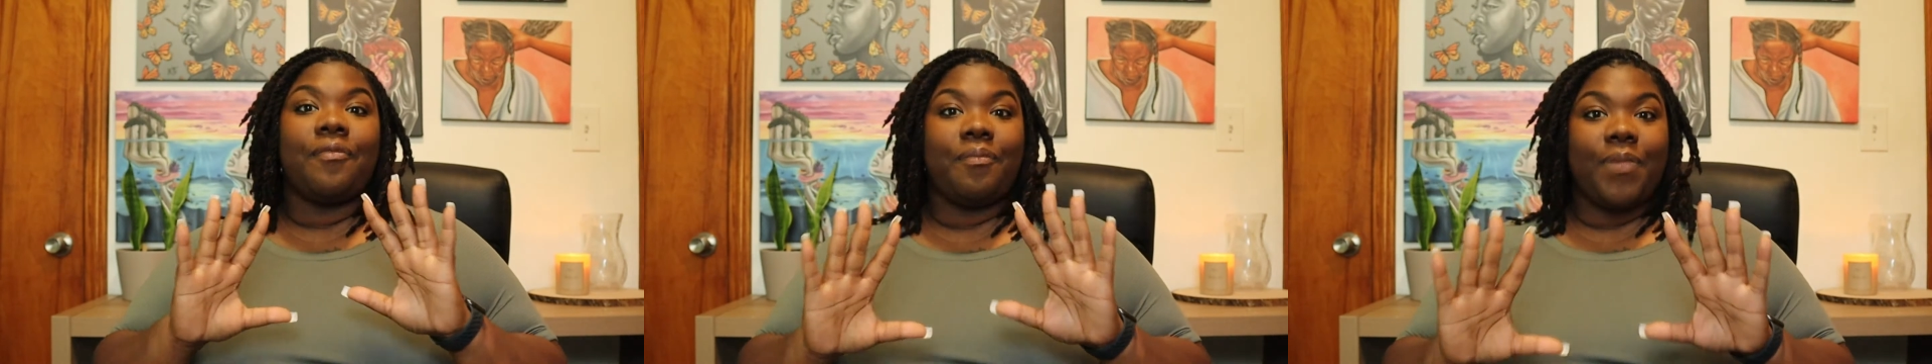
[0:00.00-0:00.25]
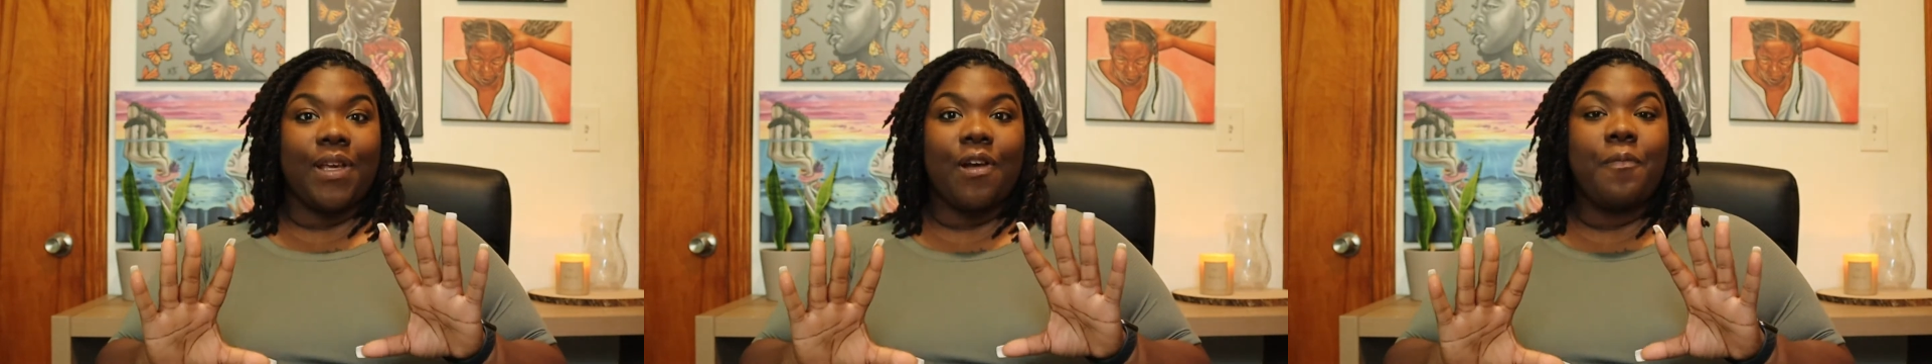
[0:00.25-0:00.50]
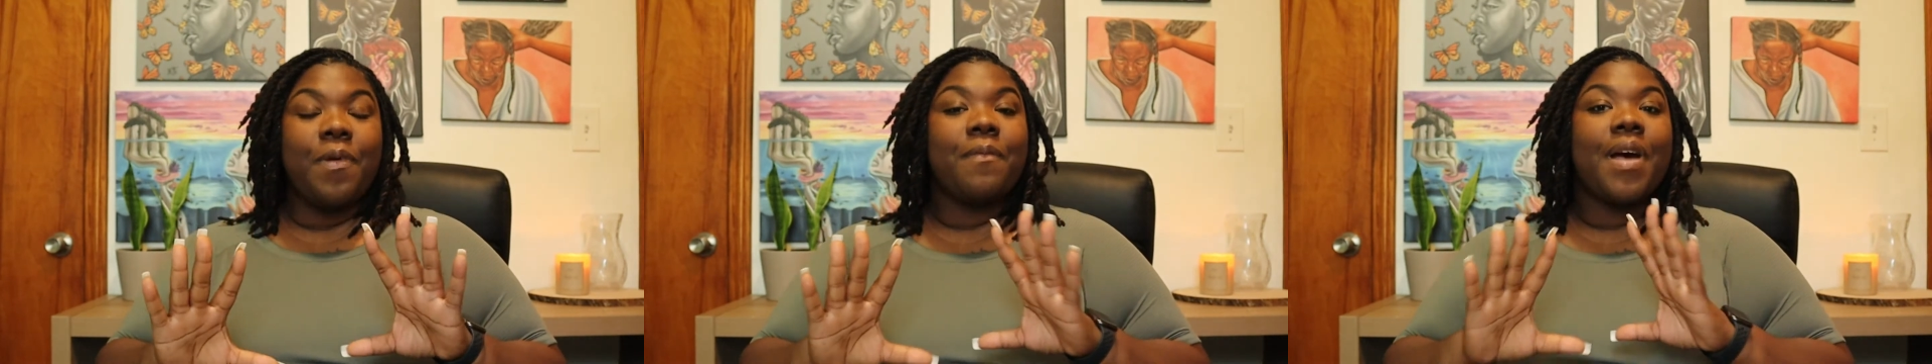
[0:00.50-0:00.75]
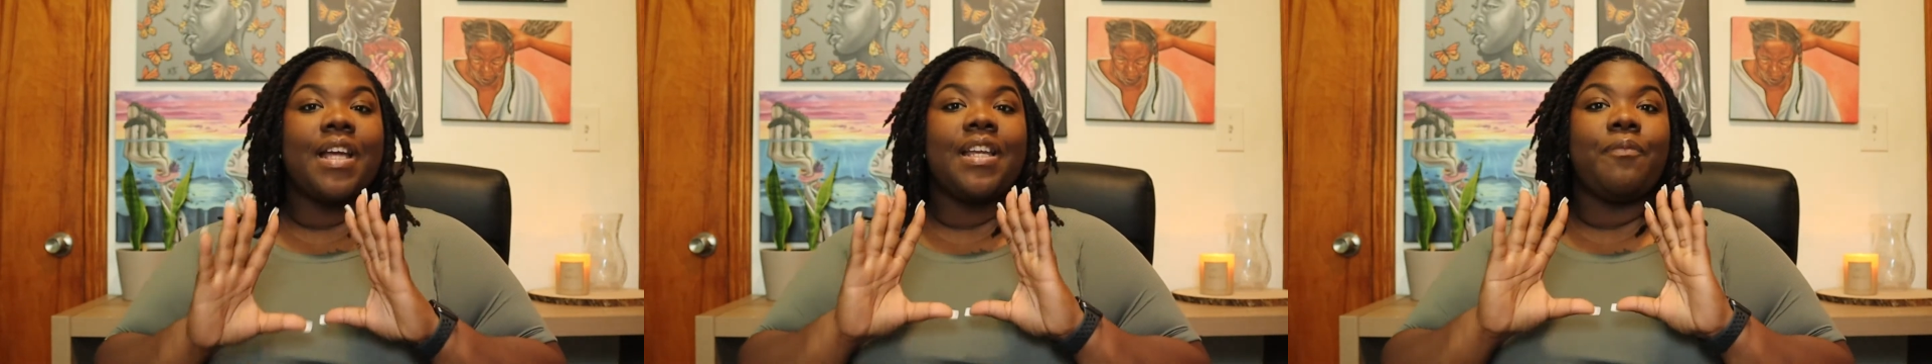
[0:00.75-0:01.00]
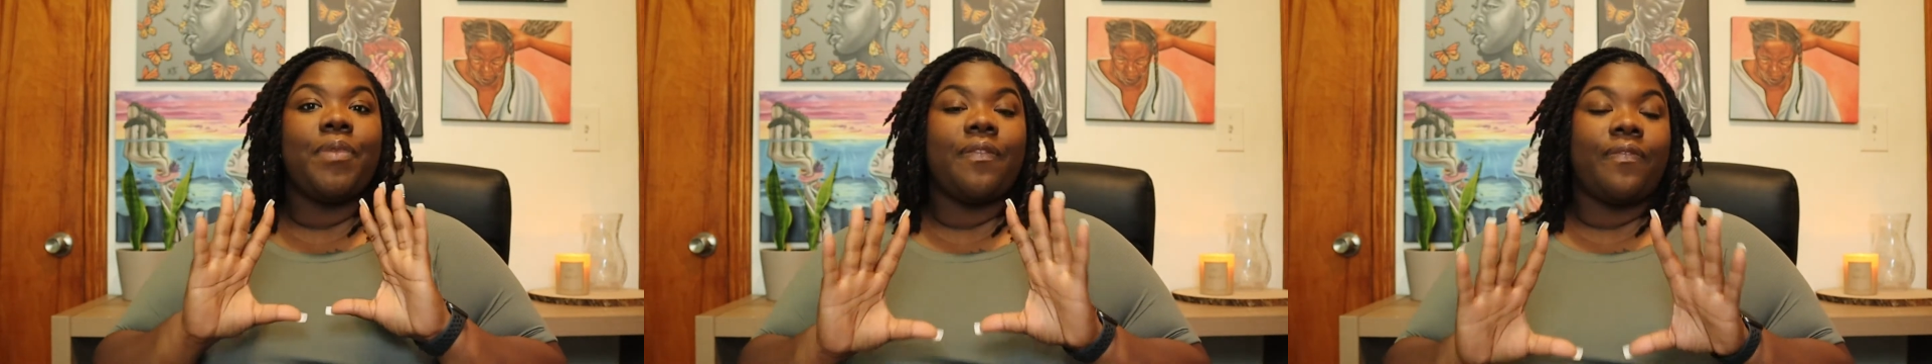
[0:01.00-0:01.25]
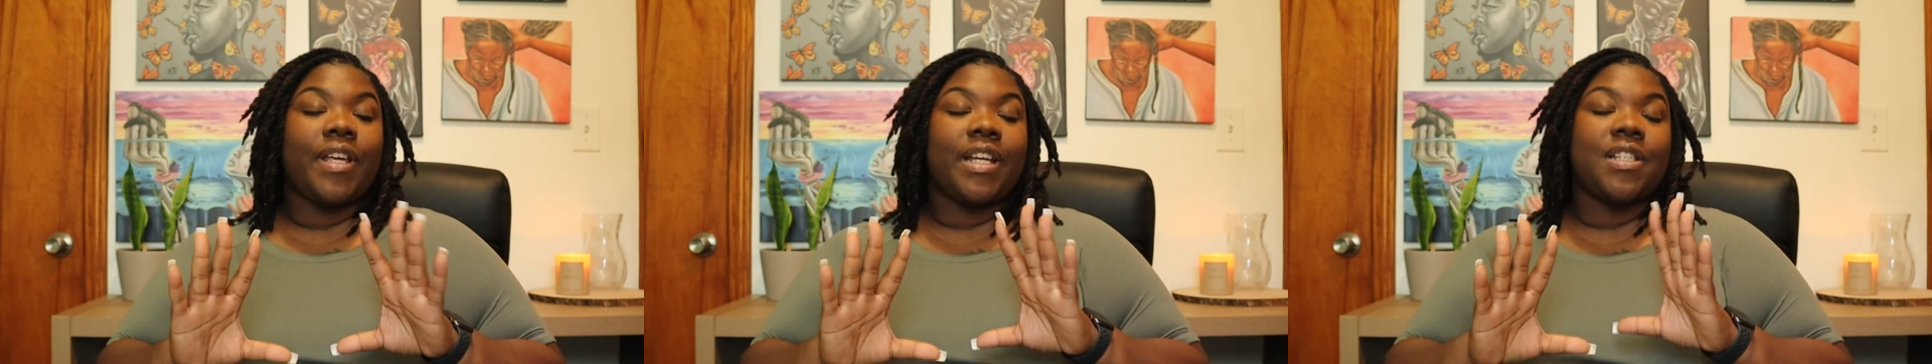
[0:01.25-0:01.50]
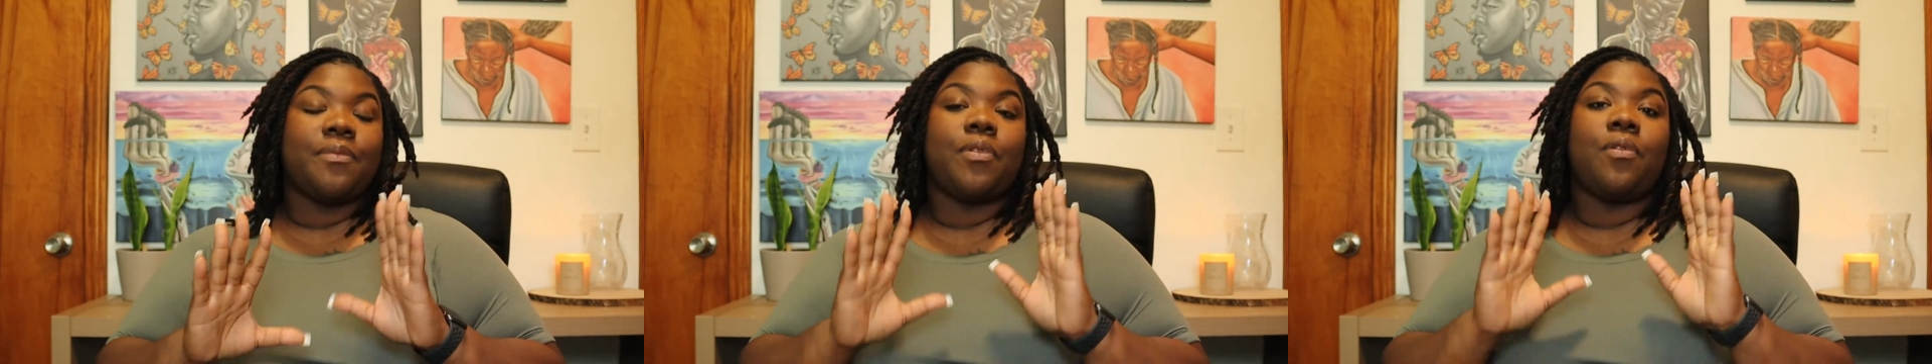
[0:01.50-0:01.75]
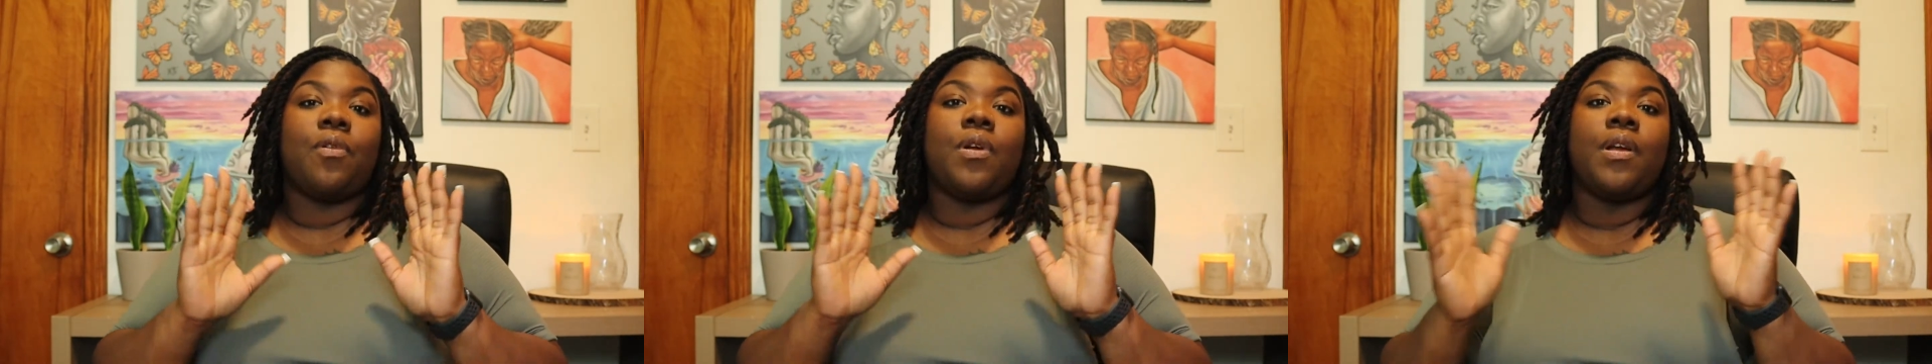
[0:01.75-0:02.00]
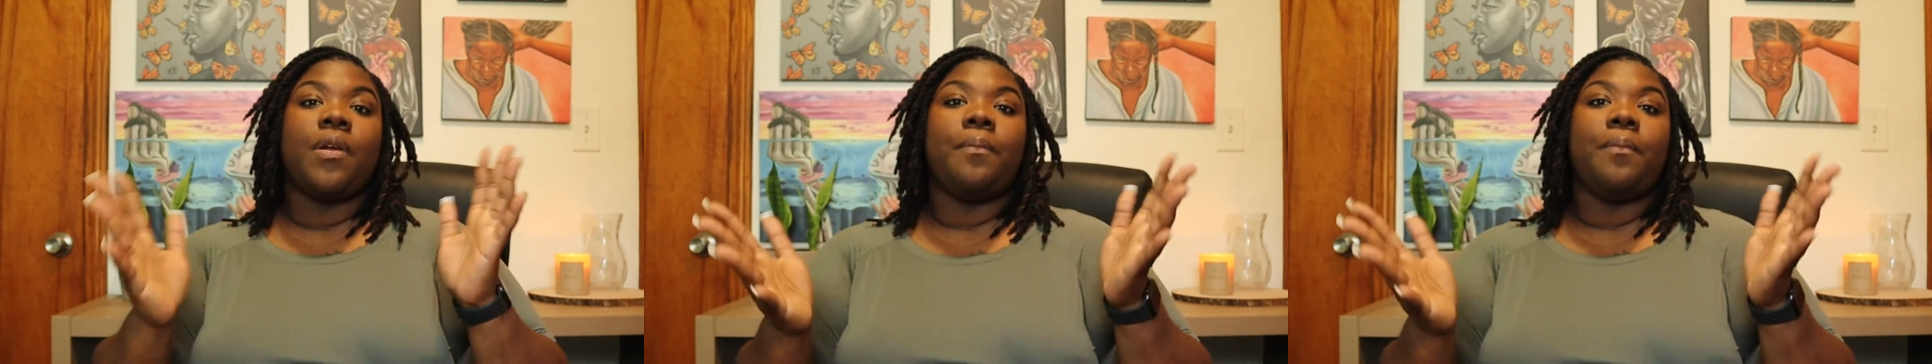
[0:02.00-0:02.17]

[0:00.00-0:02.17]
Be open-minded, be flexible,